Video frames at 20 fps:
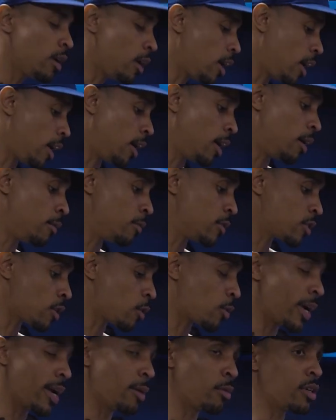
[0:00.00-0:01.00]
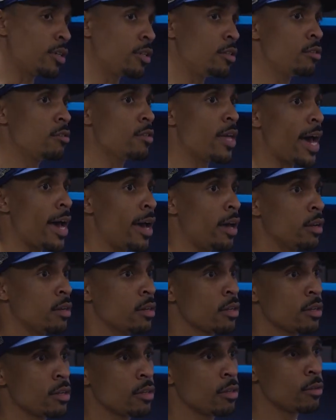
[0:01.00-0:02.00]
So we're able to do that
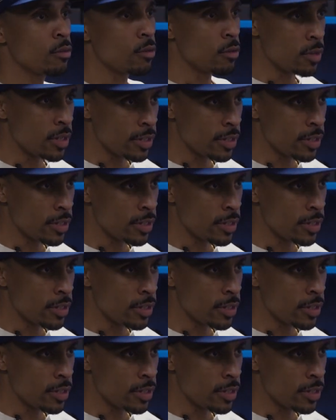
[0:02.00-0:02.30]
through